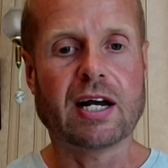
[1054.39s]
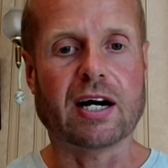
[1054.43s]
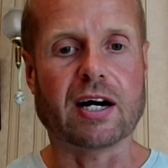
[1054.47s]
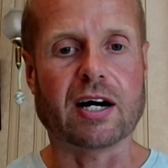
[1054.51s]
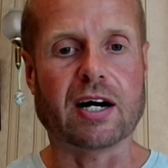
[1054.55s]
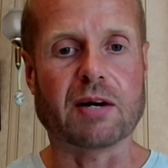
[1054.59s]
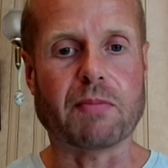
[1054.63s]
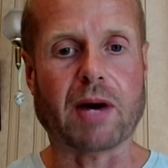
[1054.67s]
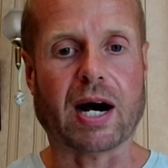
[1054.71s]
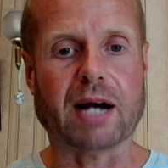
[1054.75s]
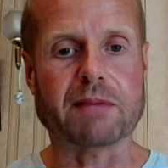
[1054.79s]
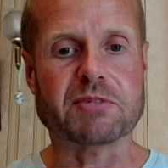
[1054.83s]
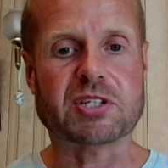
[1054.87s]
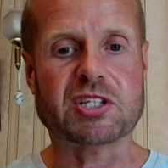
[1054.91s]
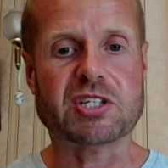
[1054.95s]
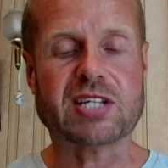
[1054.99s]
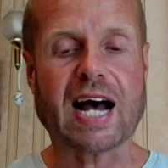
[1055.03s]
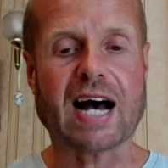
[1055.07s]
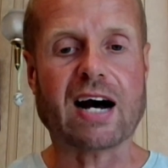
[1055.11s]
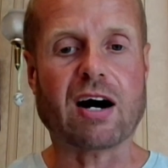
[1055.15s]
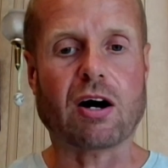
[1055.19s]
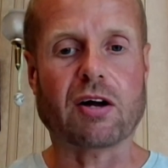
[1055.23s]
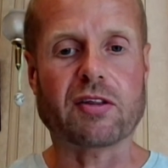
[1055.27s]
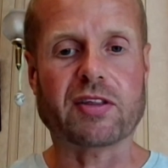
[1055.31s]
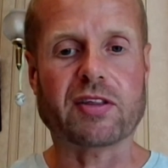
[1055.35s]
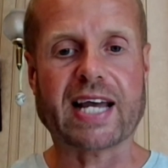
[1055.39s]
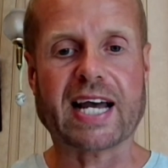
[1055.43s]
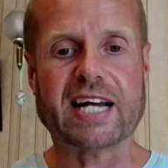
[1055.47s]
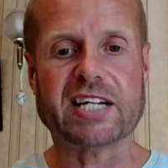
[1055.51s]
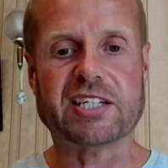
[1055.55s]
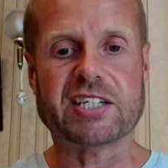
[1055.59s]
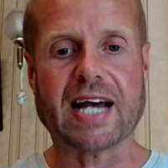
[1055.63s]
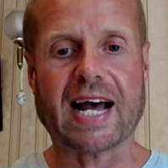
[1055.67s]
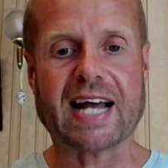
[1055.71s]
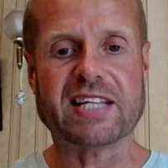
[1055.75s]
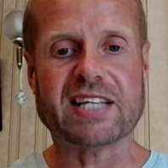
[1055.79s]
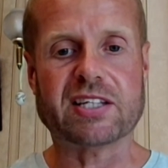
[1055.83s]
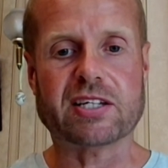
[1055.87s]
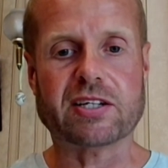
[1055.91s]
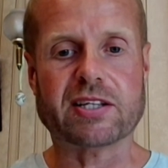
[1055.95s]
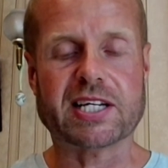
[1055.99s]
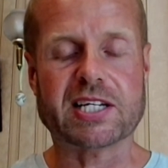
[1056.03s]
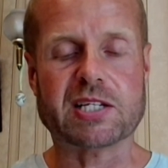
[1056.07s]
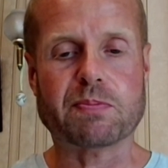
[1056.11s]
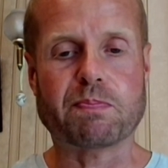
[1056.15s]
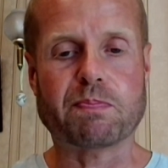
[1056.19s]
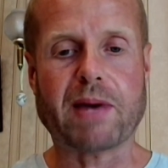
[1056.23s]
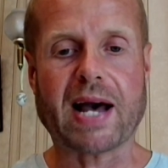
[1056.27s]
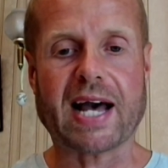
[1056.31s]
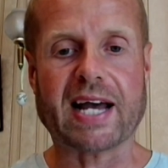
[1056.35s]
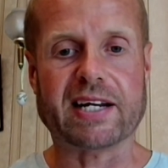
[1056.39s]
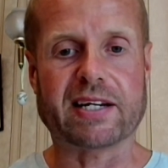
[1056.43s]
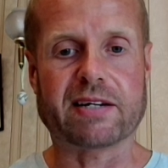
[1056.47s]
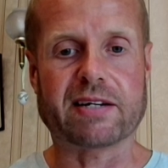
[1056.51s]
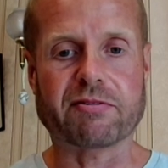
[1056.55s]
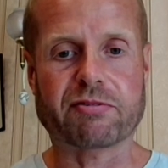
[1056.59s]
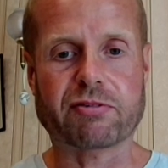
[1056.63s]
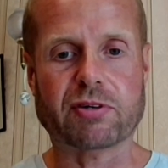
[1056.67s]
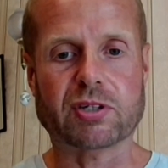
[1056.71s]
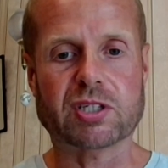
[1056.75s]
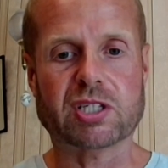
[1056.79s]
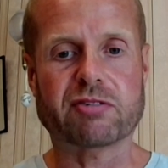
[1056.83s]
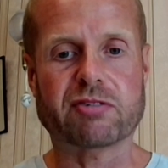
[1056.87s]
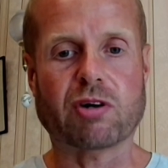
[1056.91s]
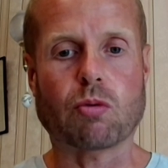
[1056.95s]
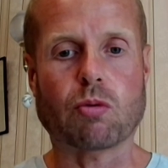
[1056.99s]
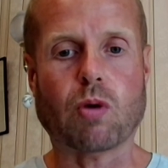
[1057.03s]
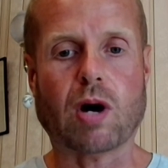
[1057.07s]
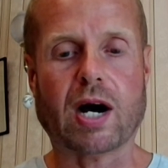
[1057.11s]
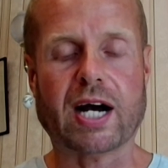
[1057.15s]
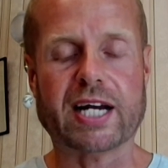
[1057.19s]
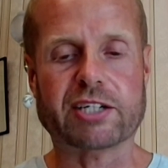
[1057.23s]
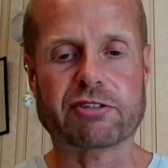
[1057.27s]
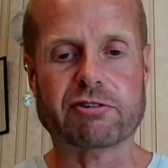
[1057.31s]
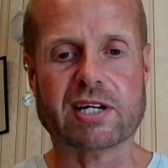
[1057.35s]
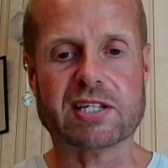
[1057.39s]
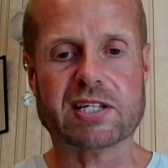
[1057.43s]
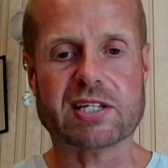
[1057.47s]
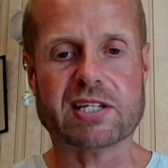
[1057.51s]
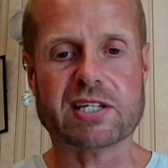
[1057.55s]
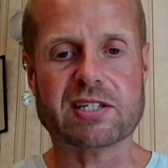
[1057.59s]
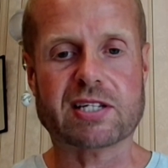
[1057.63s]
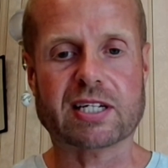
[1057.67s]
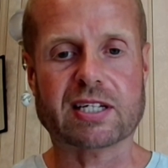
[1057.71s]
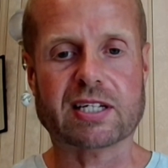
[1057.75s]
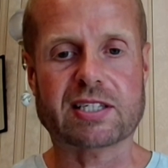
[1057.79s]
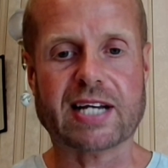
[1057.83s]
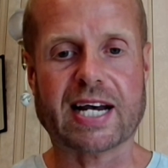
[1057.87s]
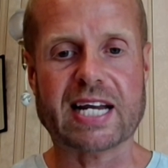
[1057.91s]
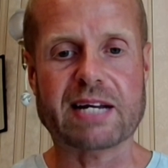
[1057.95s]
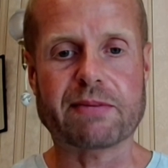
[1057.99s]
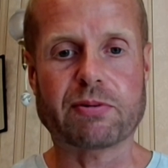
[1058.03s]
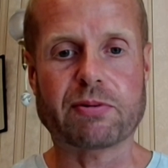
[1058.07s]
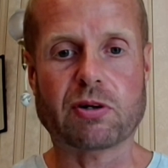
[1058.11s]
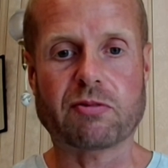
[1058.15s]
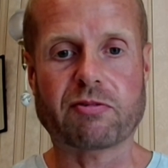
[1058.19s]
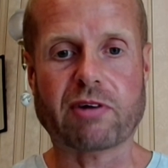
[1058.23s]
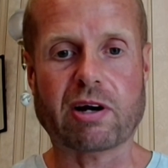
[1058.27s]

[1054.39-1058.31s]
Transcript: Um, I'm sat on the ed- end of this bed in front of a white dressing table,